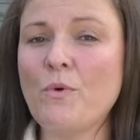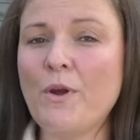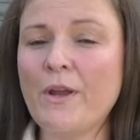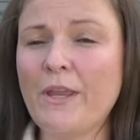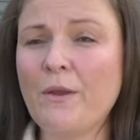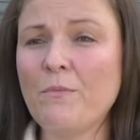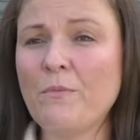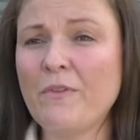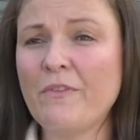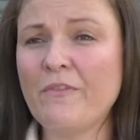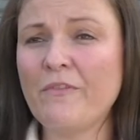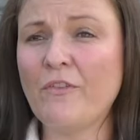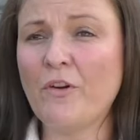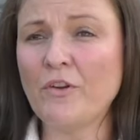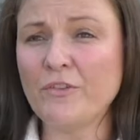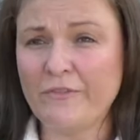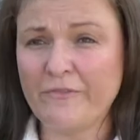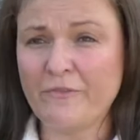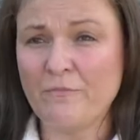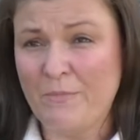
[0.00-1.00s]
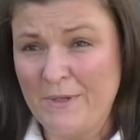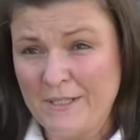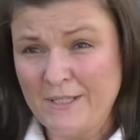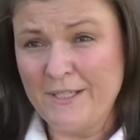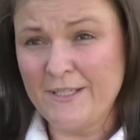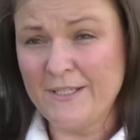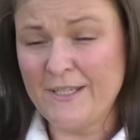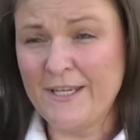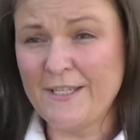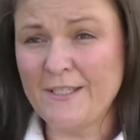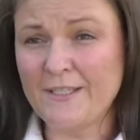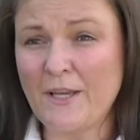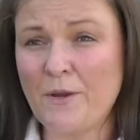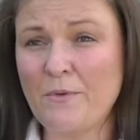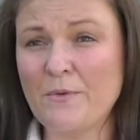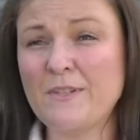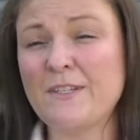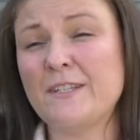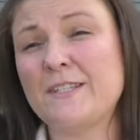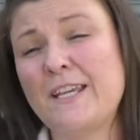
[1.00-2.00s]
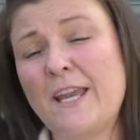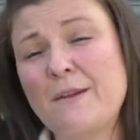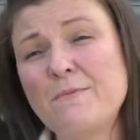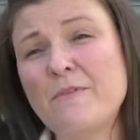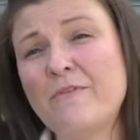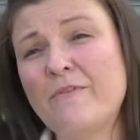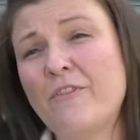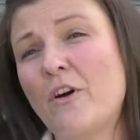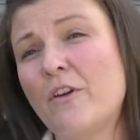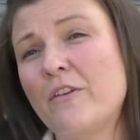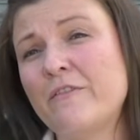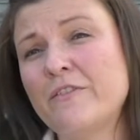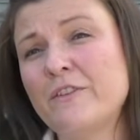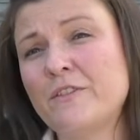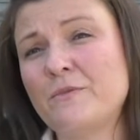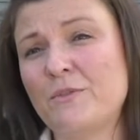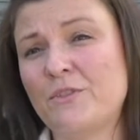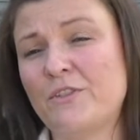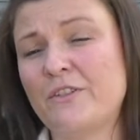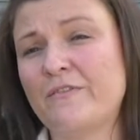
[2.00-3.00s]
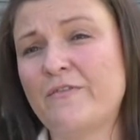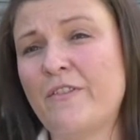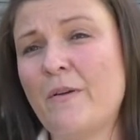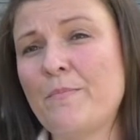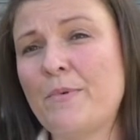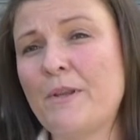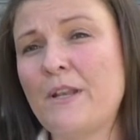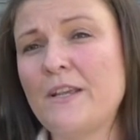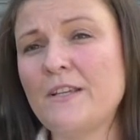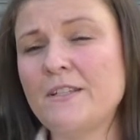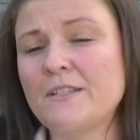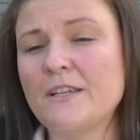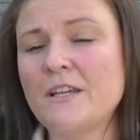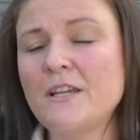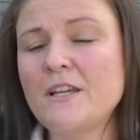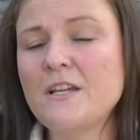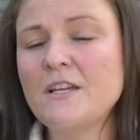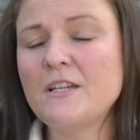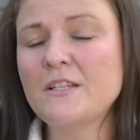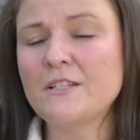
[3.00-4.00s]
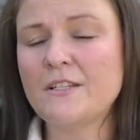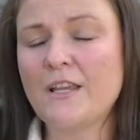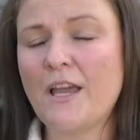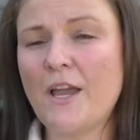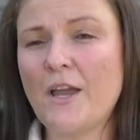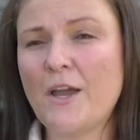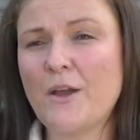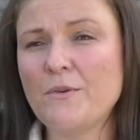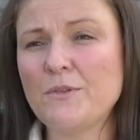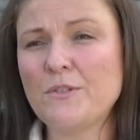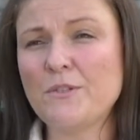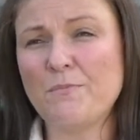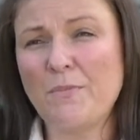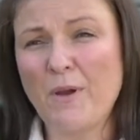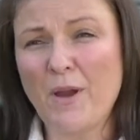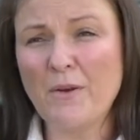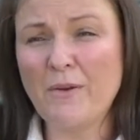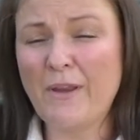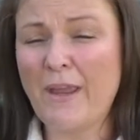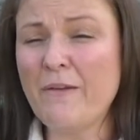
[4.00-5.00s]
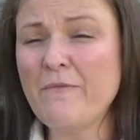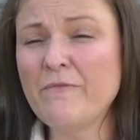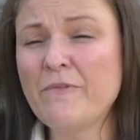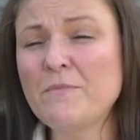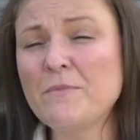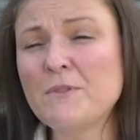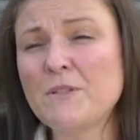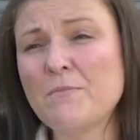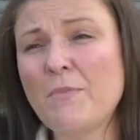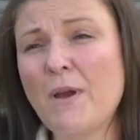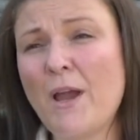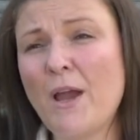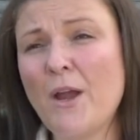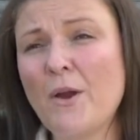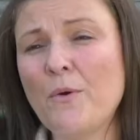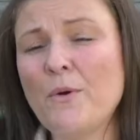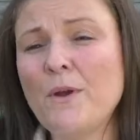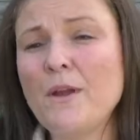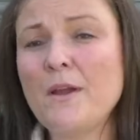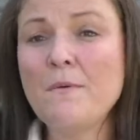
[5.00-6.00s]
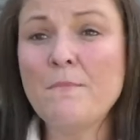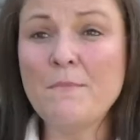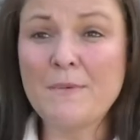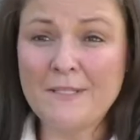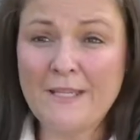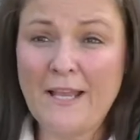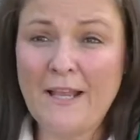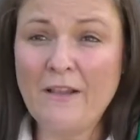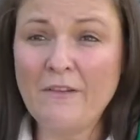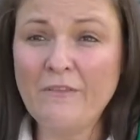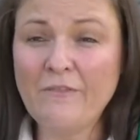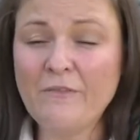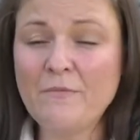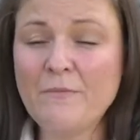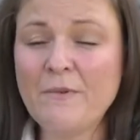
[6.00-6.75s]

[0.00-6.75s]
we're working with four different businesses, so there's a team of four of us, which is fabulous. So Sabo, Kim from Sabo, myself,